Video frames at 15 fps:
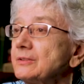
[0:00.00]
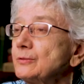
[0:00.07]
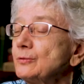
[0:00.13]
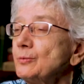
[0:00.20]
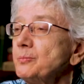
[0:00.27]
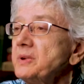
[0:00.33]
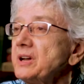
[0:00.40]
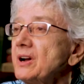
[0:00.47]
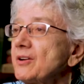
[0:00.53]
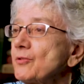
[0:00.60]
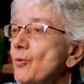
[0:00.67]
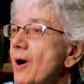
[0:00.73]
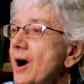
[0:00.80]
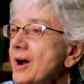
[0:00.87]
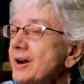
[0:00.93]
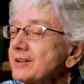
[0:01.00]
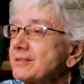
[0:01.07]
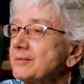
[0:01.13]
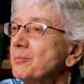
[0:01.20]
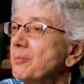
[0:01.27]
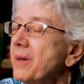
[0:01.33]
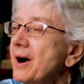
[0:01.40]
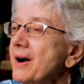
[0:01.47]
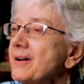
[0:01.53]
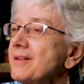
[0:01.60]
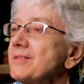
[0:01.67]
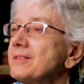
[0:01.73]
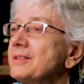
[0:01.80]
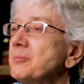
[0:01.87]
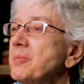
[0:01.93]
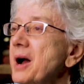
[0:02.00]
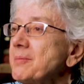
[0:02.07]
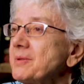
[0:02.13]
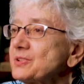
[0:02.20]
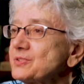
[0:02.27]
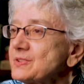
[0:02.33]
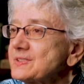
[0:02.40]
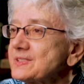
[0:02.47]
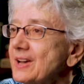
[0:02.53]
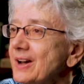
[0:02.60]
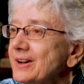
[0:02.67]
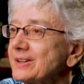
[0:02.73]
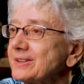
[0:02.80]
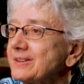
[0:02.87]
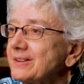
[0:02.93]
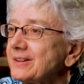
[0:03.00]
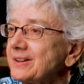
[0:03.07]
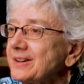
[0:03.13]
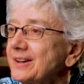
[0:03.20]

to be acquired by the Bible Society.